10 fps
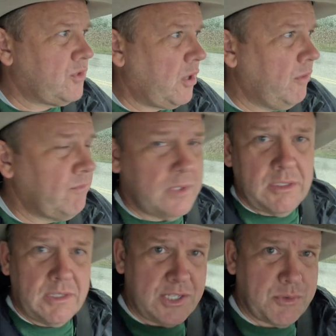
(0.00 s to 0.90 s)
So
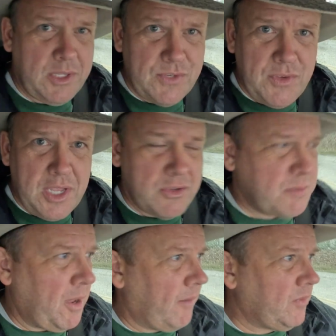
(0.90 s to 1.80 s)
that's what this video is
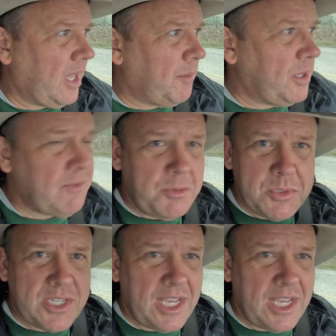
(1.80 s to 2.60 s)
about. I'm giving them a